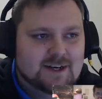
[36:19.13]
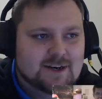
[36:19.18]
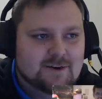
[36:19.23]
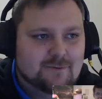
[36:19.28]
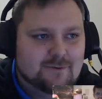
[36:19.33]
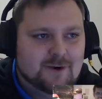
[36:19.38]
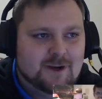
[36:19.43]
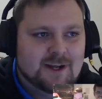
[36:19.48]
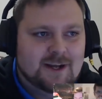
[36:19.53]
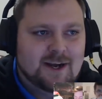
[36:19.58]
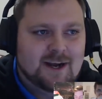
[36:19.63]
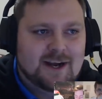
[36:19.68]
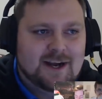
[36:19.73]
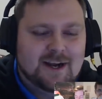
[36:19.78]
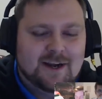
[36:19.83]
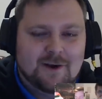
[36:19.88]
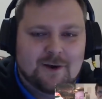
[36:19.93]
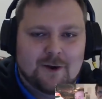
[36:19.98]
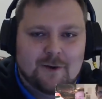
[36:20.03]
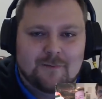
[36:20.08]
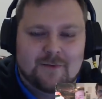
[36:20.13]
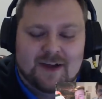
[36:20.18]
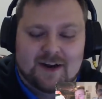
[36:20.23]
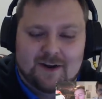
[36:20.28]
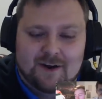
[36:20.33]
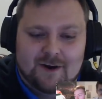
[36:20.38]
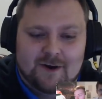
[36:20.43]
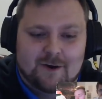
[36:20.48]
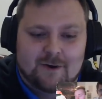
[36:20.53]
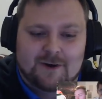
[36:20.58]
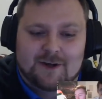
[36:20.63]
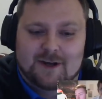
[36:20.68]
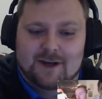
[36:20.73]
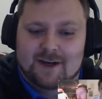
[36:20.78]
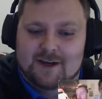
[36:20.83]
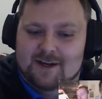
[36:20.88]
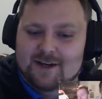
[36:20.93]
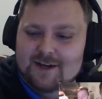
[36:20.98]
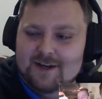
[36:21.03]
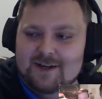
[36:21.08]
really hit it home that
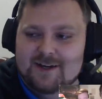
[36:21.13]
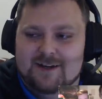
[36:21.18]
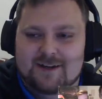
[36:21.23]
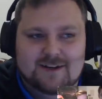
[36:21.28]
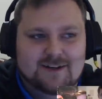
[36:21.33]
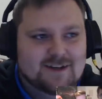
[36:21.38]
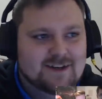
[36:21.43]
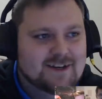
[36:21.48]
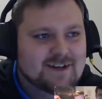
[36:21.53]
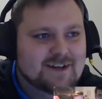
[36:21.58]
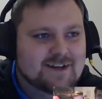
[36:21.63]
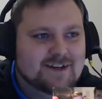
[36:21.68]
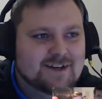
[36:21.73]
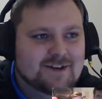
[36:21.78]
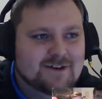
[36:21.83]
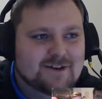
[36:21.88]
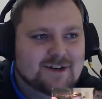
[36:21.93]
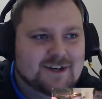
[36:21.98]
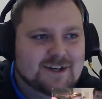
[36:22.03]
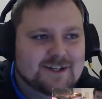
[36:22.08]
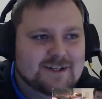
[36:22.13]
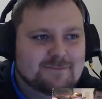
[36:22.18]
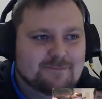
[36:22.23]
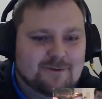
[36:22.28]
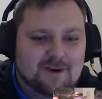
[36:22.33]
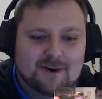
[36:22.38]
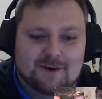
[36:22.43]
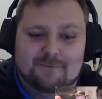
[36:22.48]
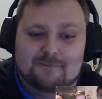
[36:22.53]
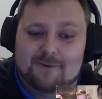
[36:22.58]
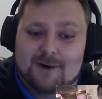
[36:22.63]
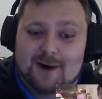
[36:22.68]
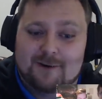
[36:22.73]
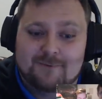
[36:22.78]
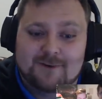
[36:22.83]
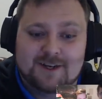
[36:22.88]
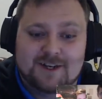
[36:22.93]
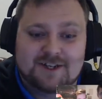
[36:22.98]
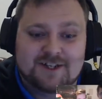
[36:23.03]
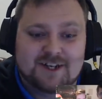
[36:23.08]
Yuuya's
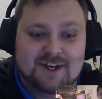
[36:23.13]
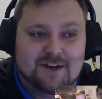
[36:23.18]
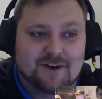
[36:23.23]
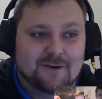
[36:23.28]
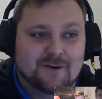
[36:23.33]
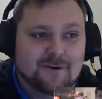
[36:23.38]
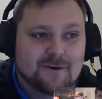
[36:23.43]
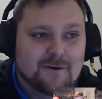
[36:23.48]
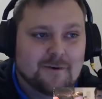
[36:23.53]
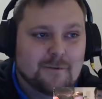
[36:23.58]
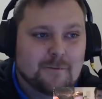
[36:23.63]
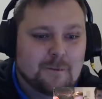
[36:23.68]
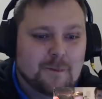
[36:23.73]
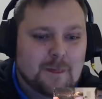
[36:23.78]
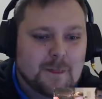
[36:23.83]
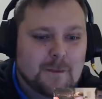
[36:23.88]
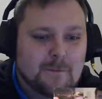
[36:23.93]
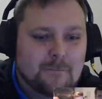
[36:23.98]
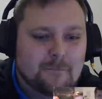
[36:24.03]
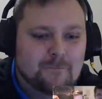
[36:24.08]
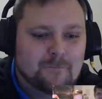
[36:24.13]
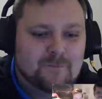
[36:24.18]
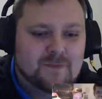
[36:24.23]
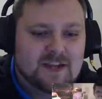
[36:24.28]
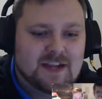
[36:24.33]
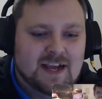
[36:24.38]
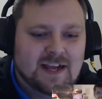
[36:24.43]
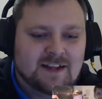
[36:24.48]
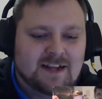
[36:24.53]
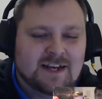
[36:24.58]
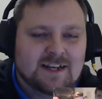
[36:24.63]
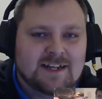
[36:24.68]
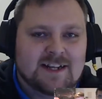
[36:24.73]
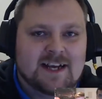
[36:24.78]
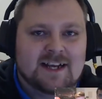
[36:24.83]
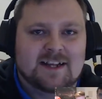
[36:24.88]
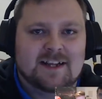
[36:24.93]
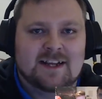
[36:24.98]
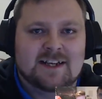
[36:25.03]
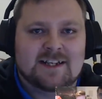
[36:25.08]
probably a cheater. And like
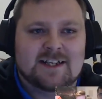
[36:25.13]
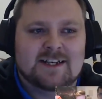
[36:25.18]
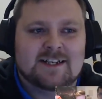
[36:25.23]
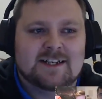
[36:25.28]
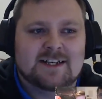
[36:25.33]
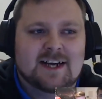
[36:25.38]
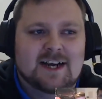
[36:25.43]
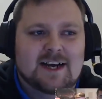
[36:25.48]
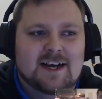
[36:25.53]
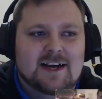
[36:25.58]
that, this is